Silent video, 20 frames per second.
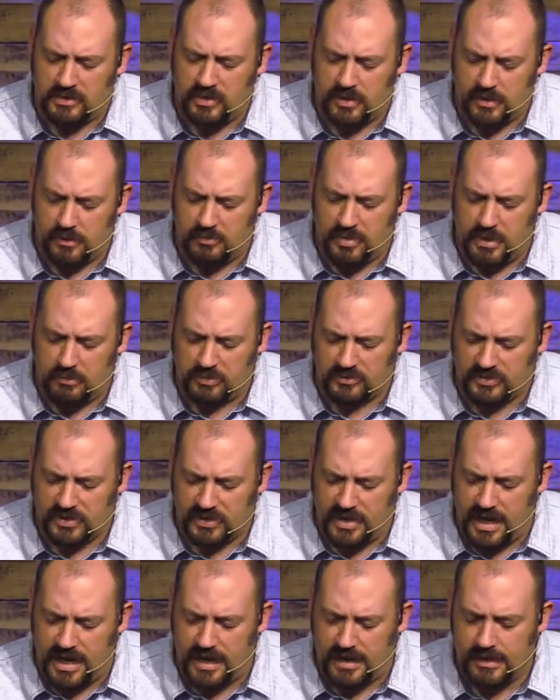to your people
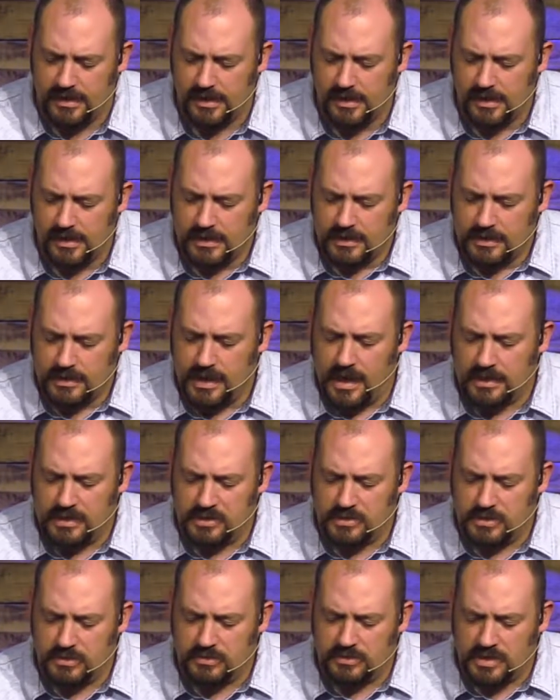today. God,
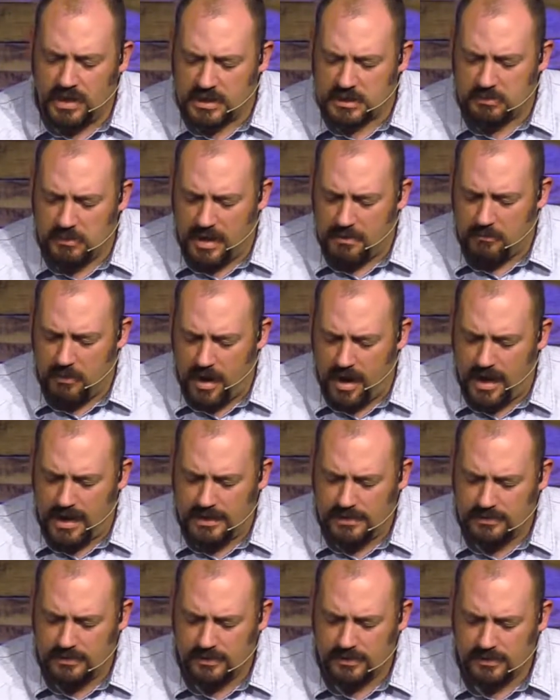that you touch my
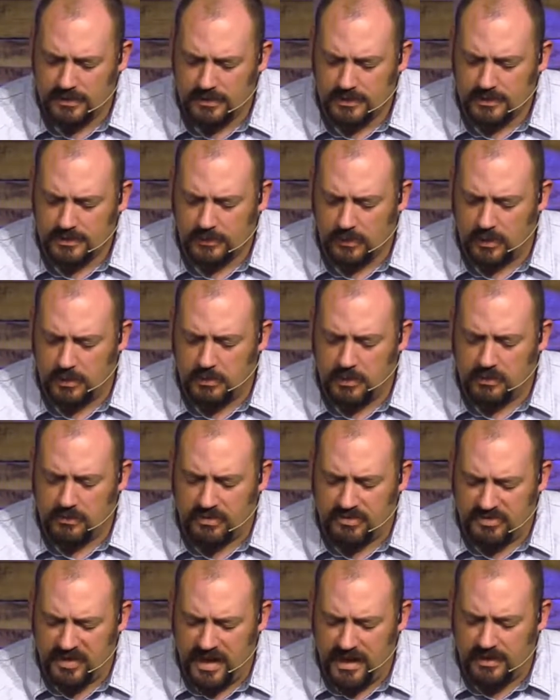mind. Lord, to be able
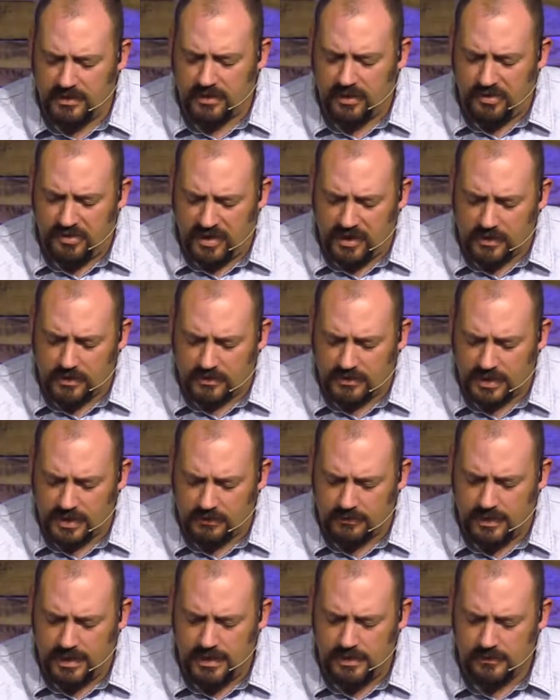to think and think
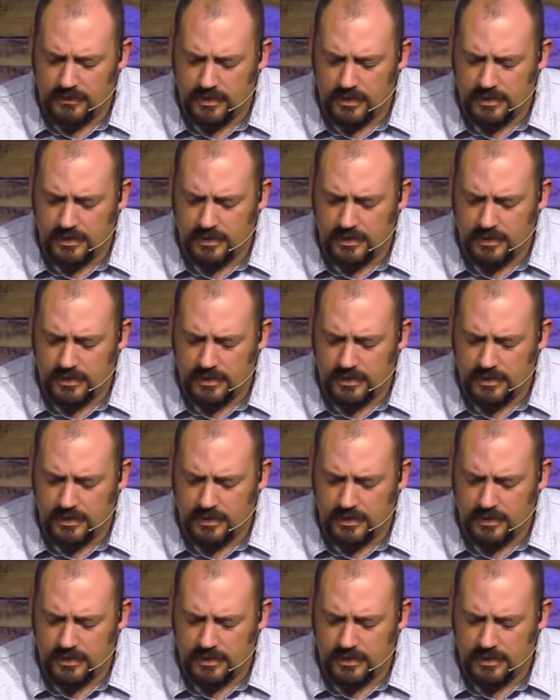clearly.